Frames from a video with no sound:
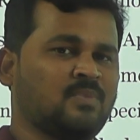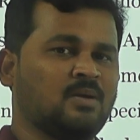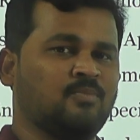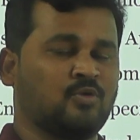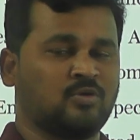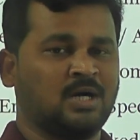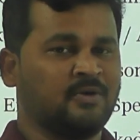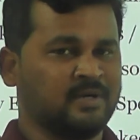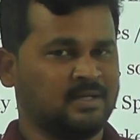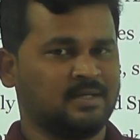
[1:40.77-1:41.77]

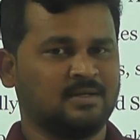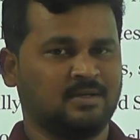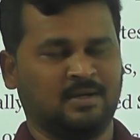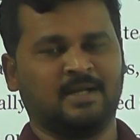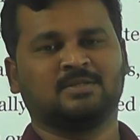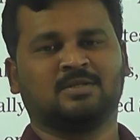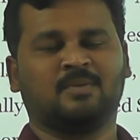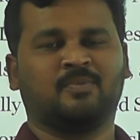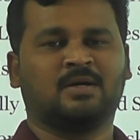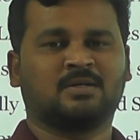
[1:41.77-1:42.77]
Brogavani National
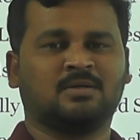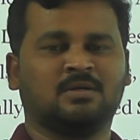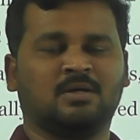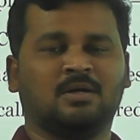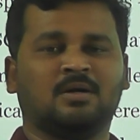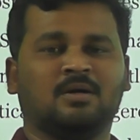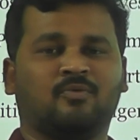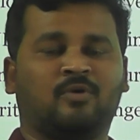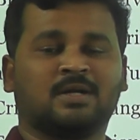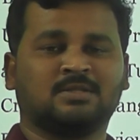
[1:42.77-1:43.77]
Park,
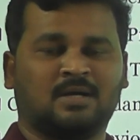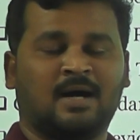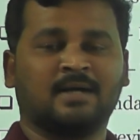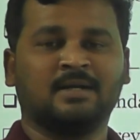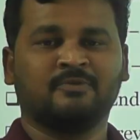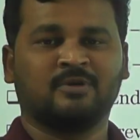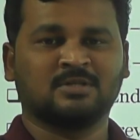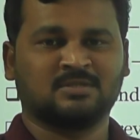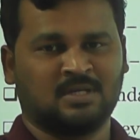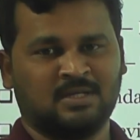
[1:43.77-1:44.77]
Harini
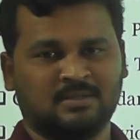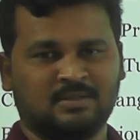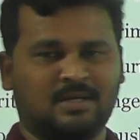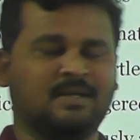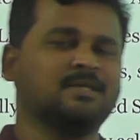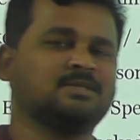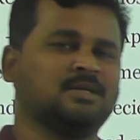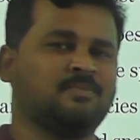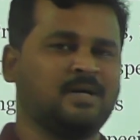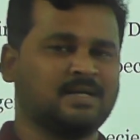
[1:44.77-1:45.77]
Vanastali National
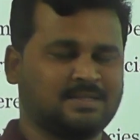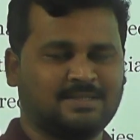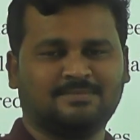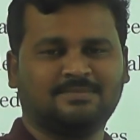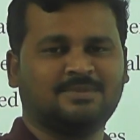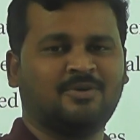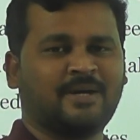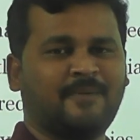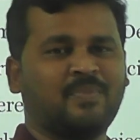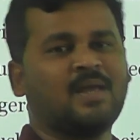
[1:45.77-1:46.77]
Park.
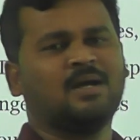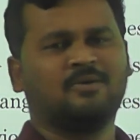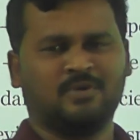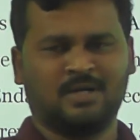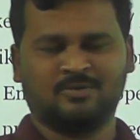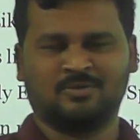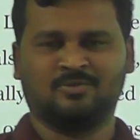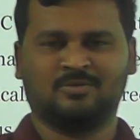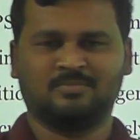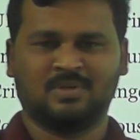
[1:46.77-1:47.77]
Okay, we have to
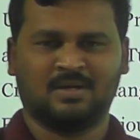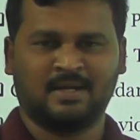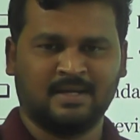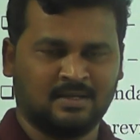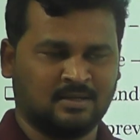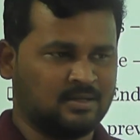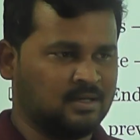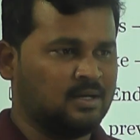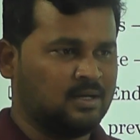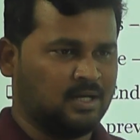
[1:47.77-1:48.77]
know, like
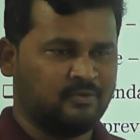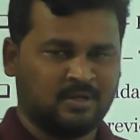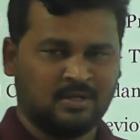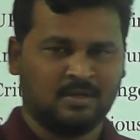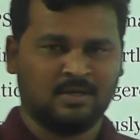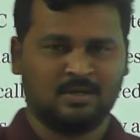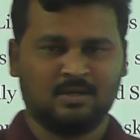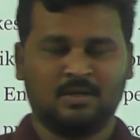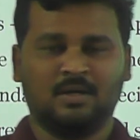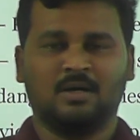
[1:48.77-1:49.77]
even in
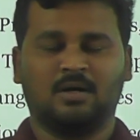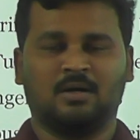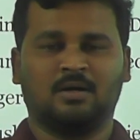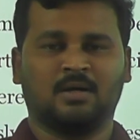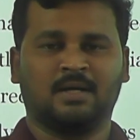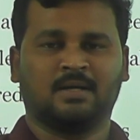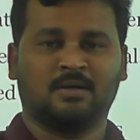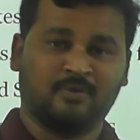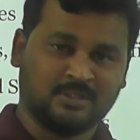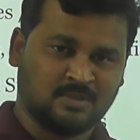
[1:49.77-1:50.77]
like
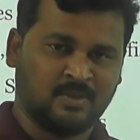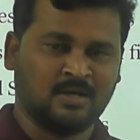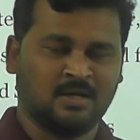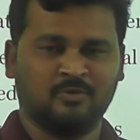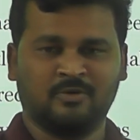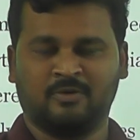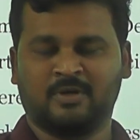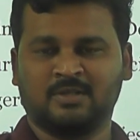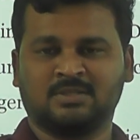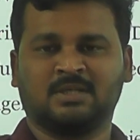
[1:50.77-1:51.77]
West Bengal, you
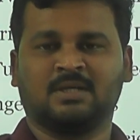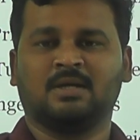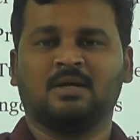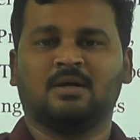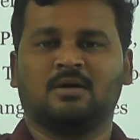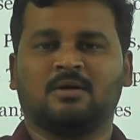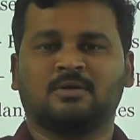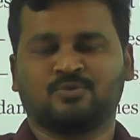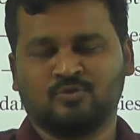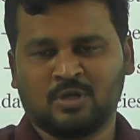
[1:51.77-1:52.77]
can see
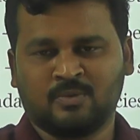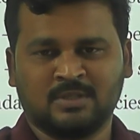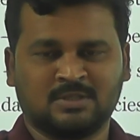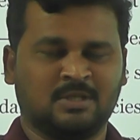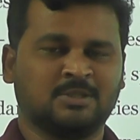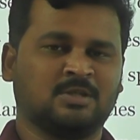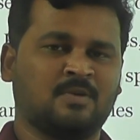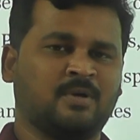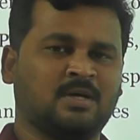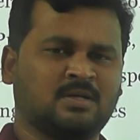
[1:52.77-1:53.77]
Sundarbans National
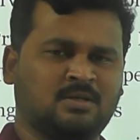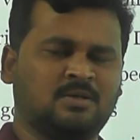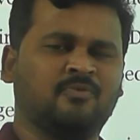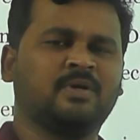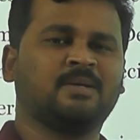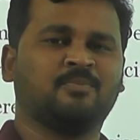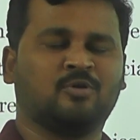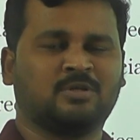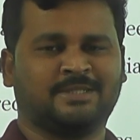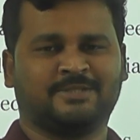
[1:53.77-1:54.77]
Park, very
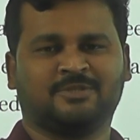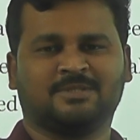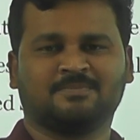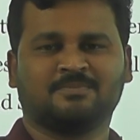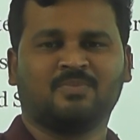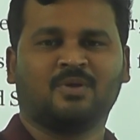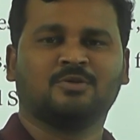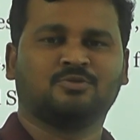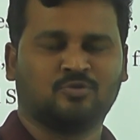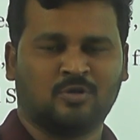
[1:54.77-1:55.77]
important one.
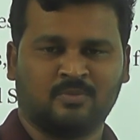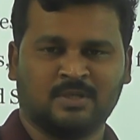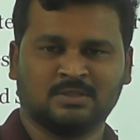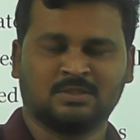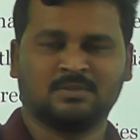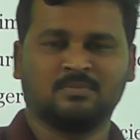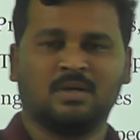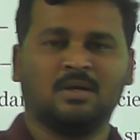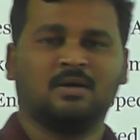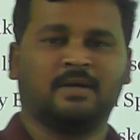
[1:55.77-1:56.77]
Sundarbans.
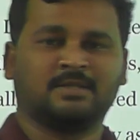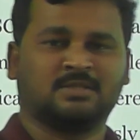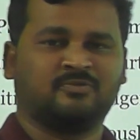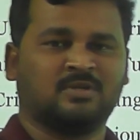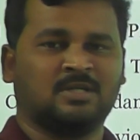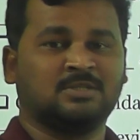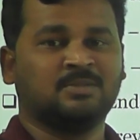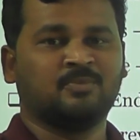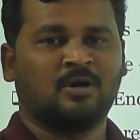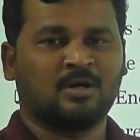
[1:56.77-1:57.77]
Next after that, Jim
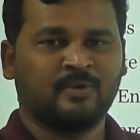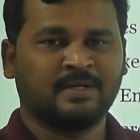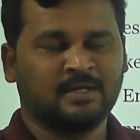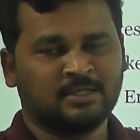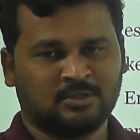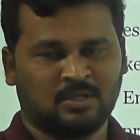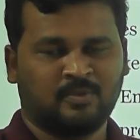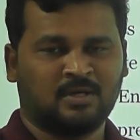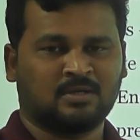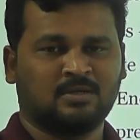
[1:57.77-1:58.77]
Corbett National
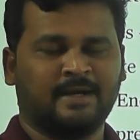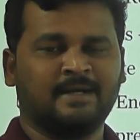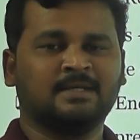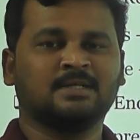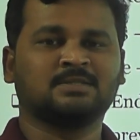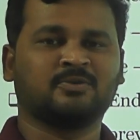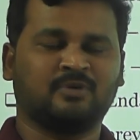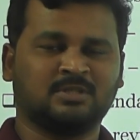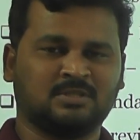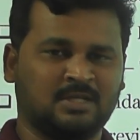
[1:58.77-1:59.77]
Park, India's
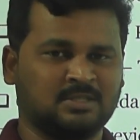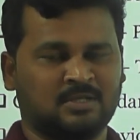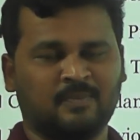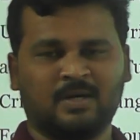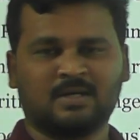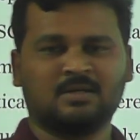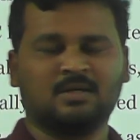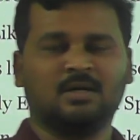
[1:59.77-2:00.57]
first national park.